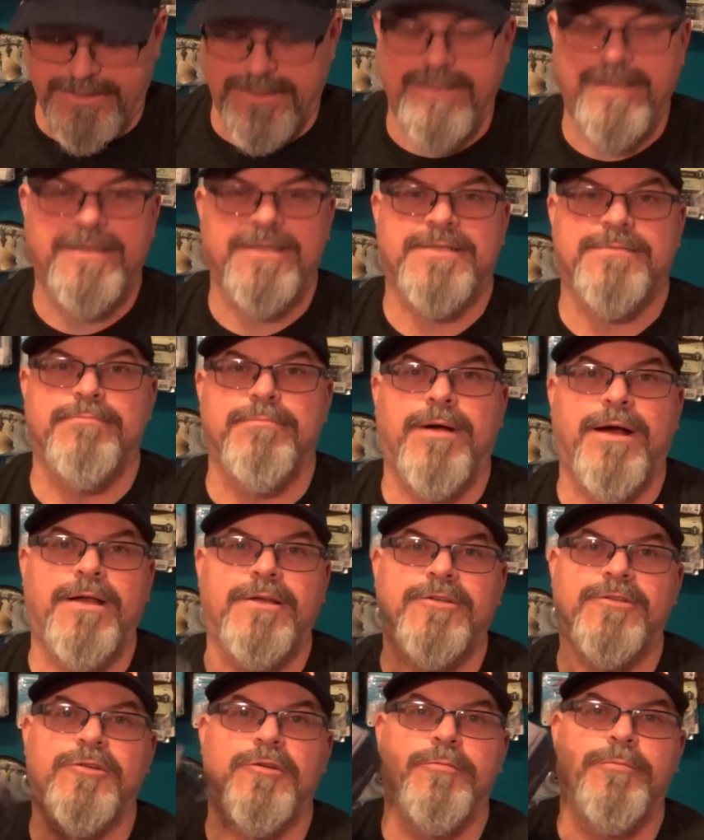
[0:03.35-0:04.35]
It is
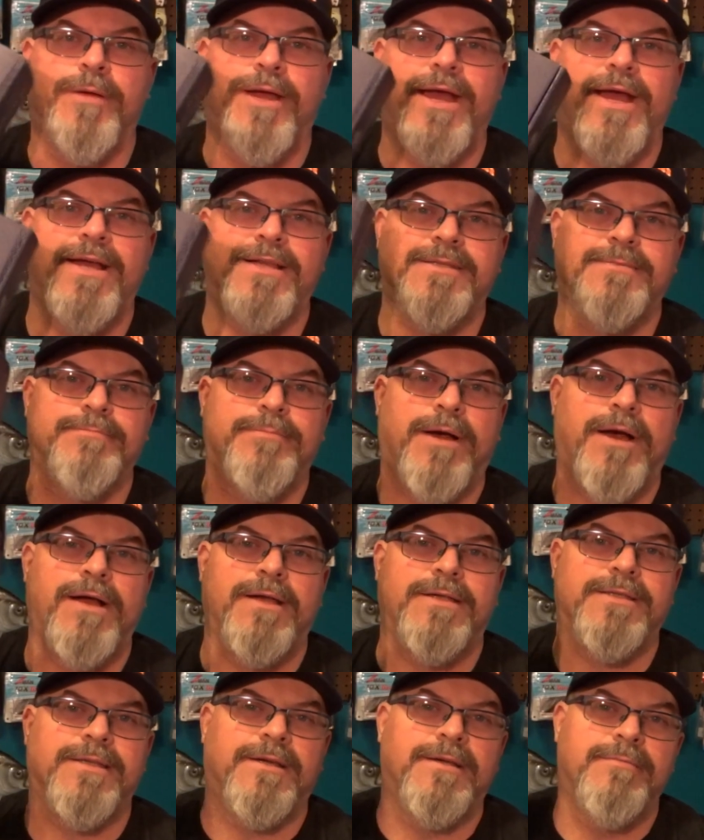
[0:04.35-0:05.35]
Monster Bass
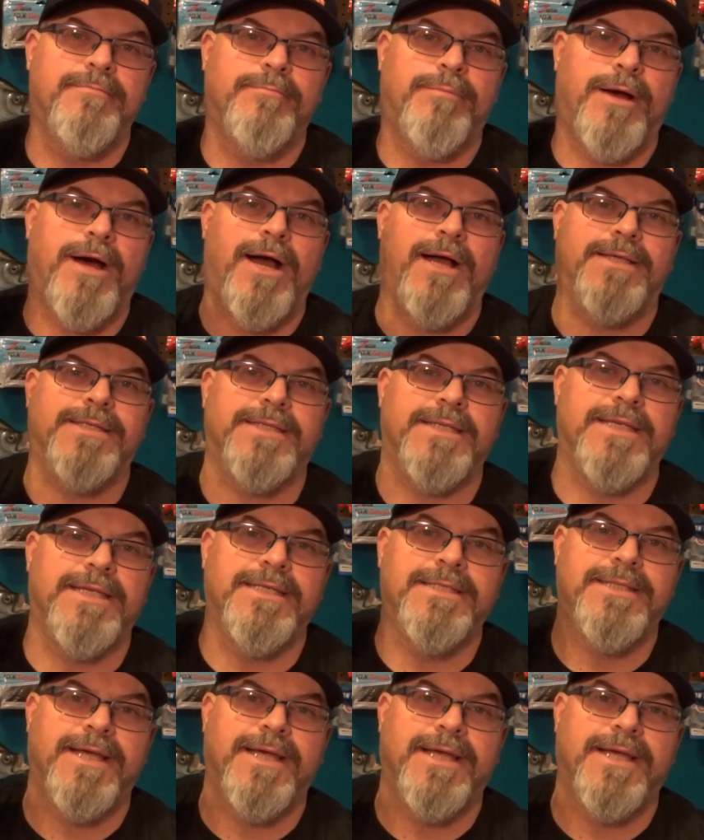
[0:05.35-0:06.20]
box unboxing